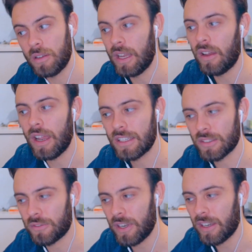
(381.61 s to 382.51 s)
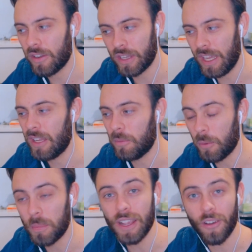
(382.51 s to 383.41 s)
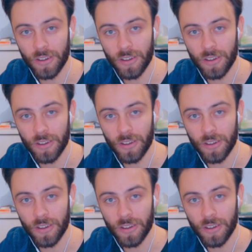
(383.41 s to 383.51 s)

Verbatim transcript: Now, as a friend, okay, well, be